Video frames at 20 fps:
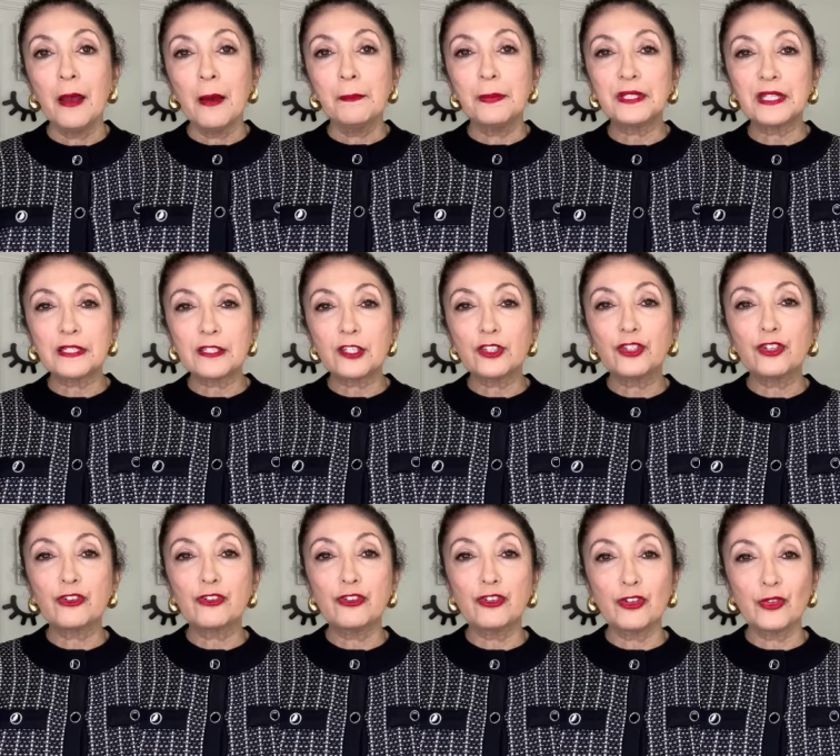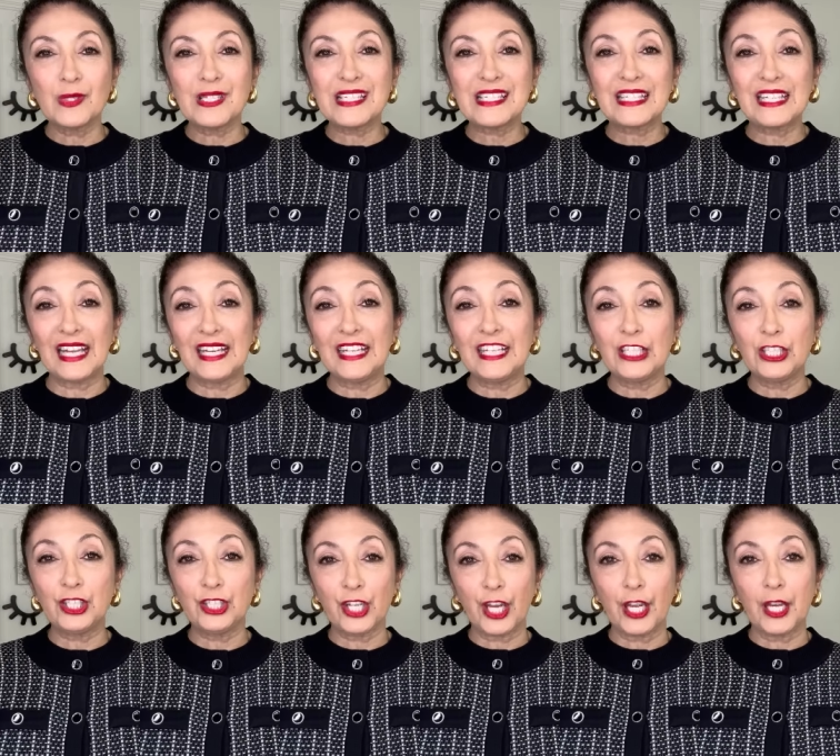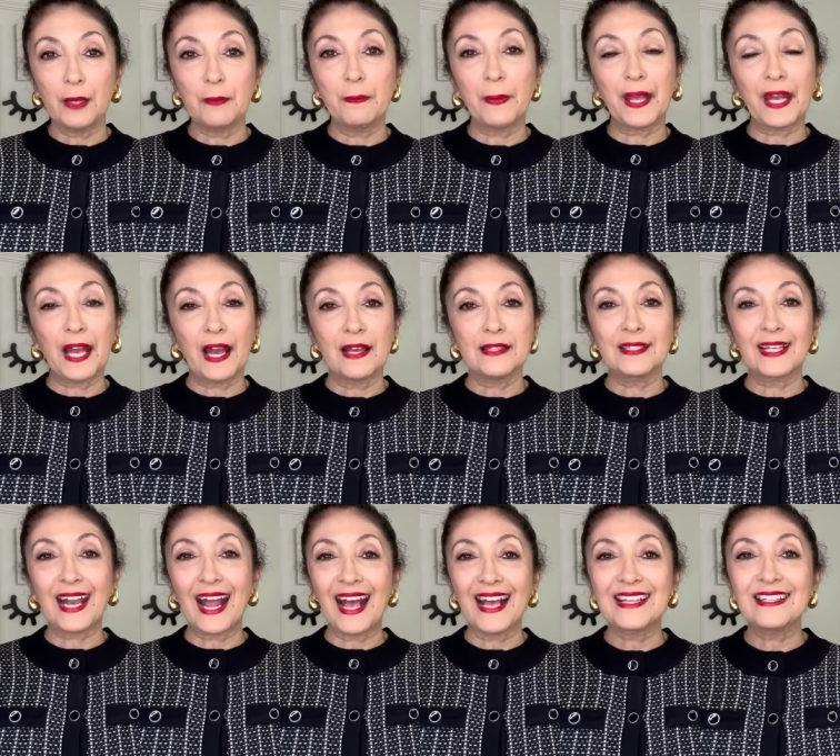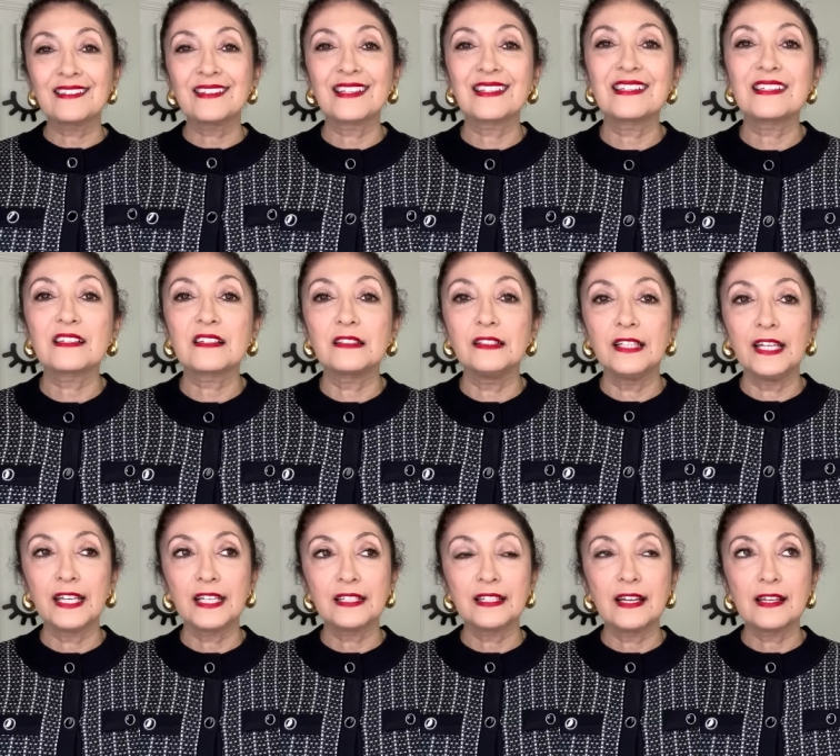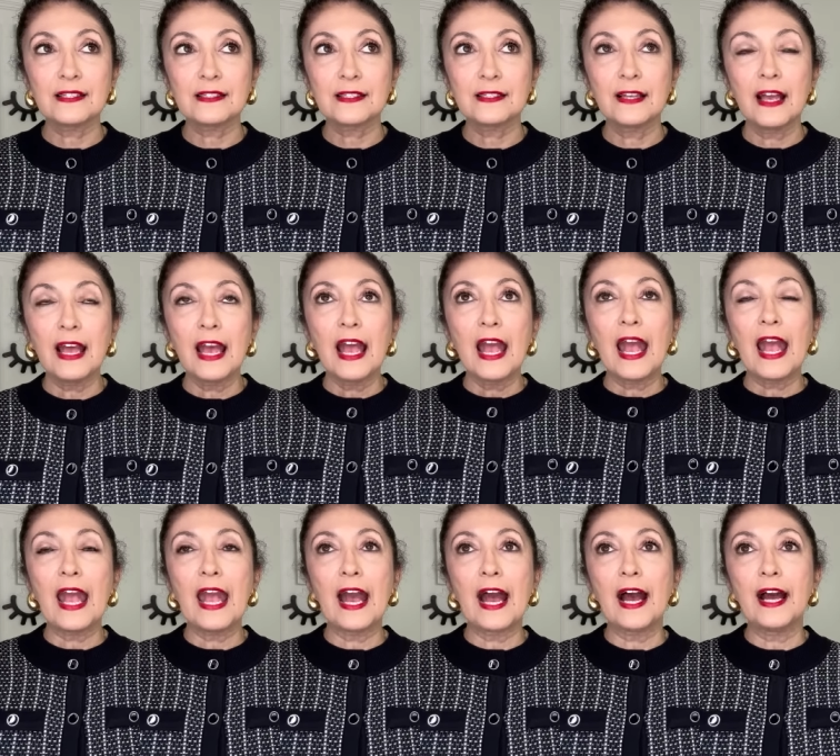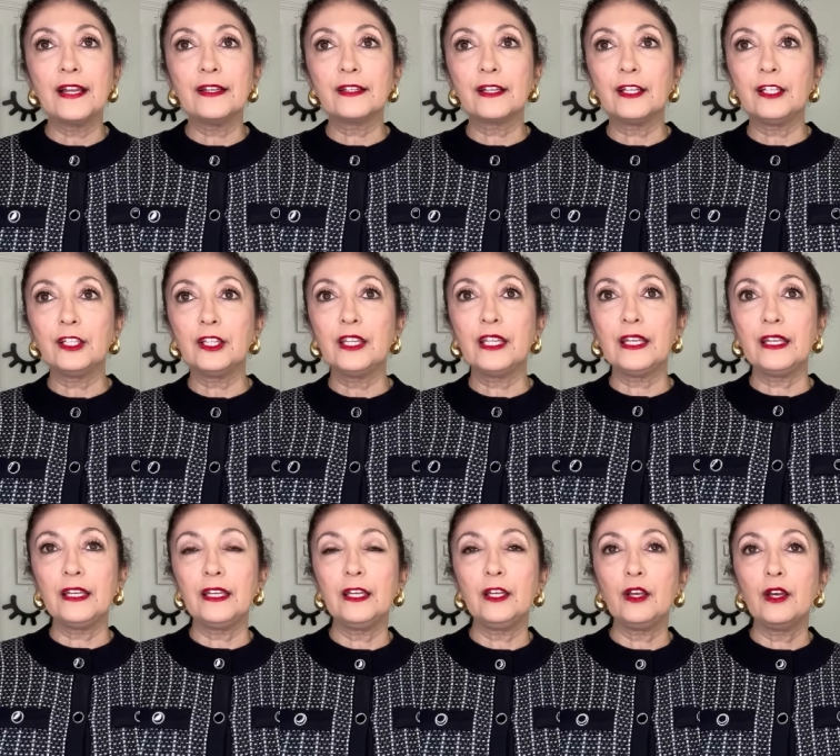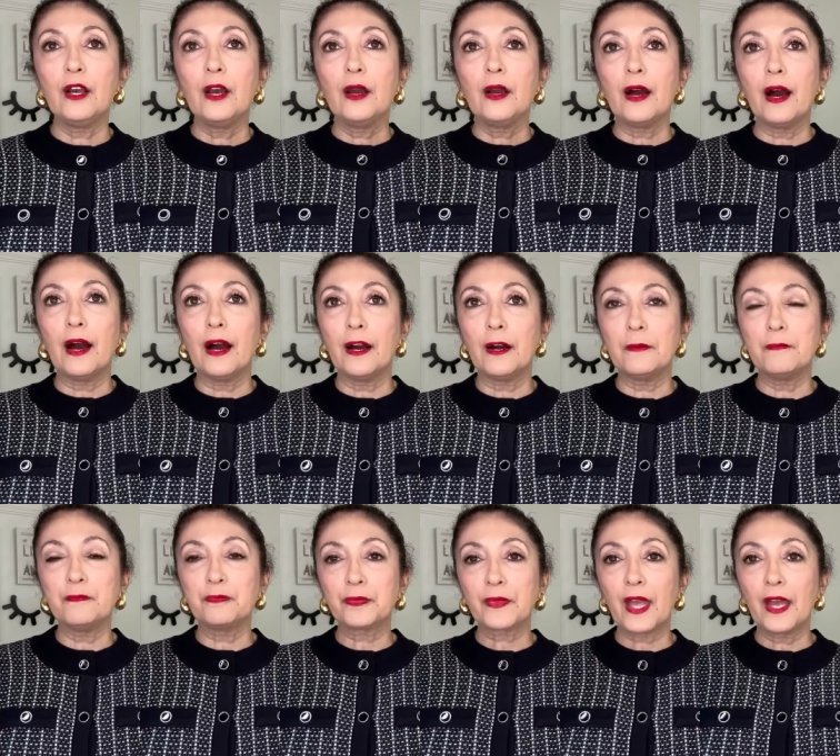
but this is your new skinny jean because it has the sleekness and the um,